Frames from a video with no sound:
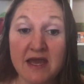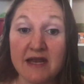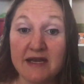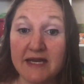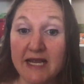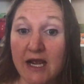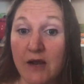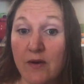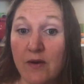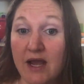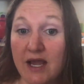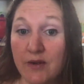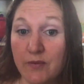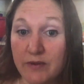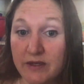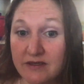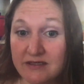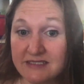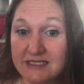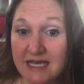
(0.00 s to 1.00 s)
Now, I
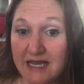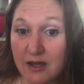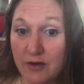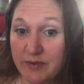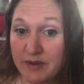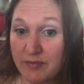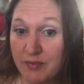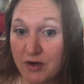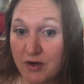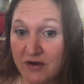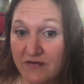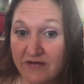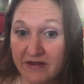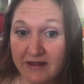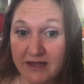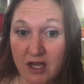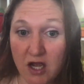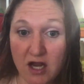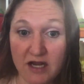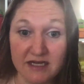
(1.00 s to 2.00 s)
will say, I'll be
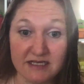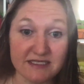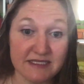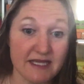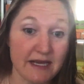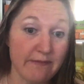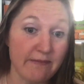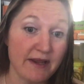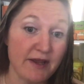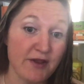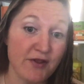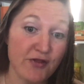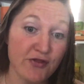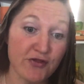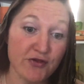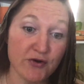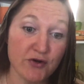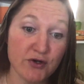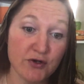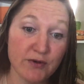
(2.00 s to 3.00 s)
perfectly honest, that my
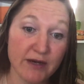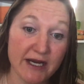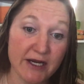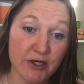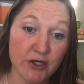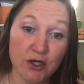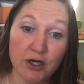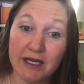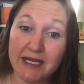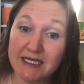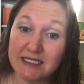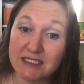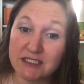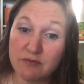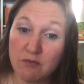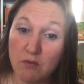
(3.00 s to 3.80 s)
third grader gets